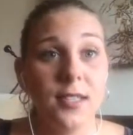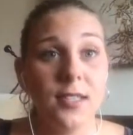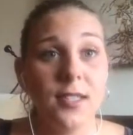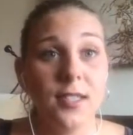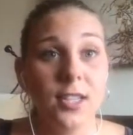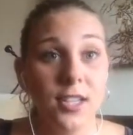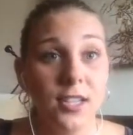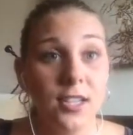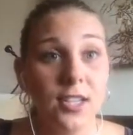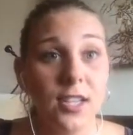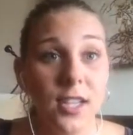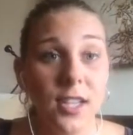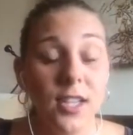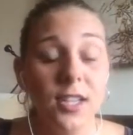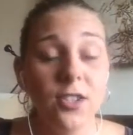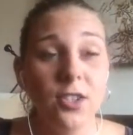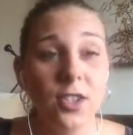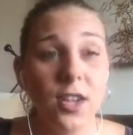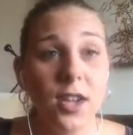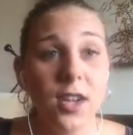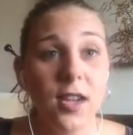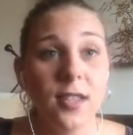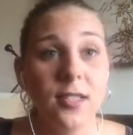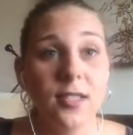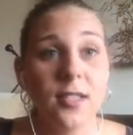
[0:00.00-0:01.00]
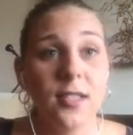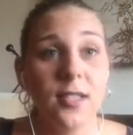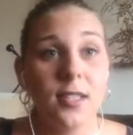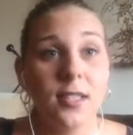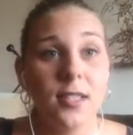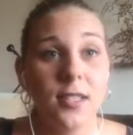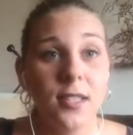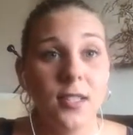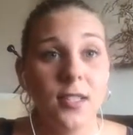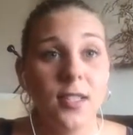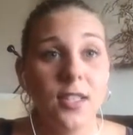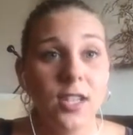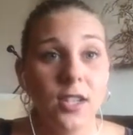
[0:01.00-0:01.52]
to teach us
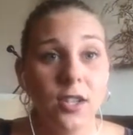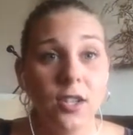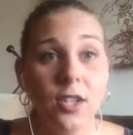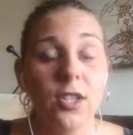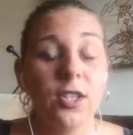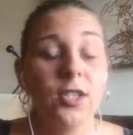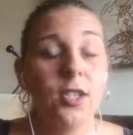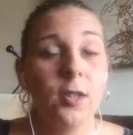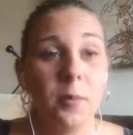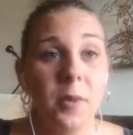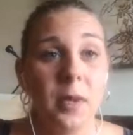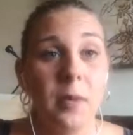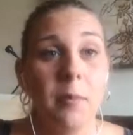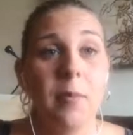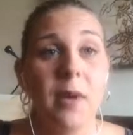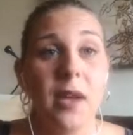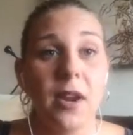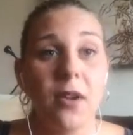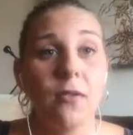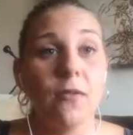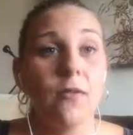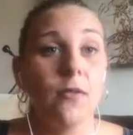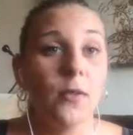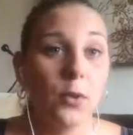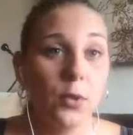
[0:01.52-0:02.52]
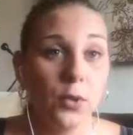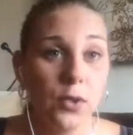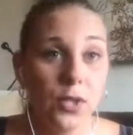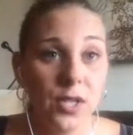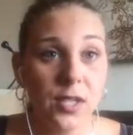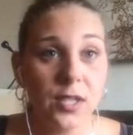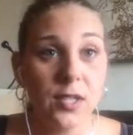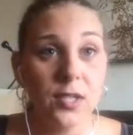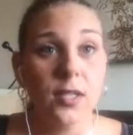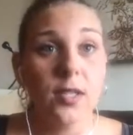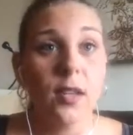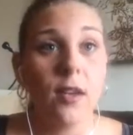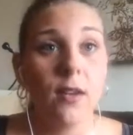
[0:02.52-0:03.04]
to be better
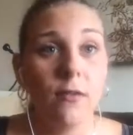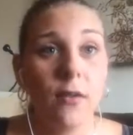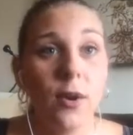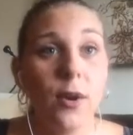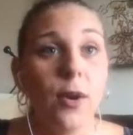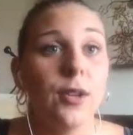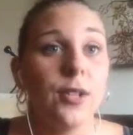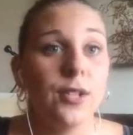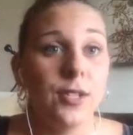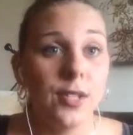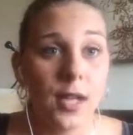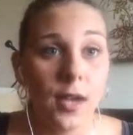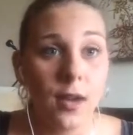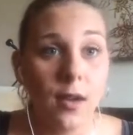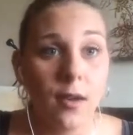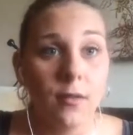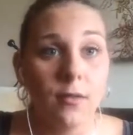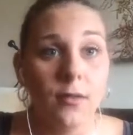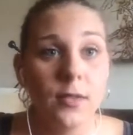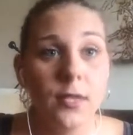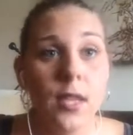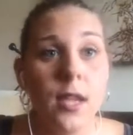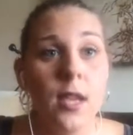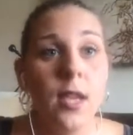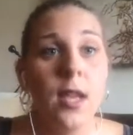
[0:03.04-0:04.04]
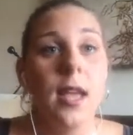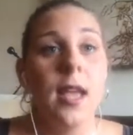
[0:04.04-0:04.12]
versions of ourselves.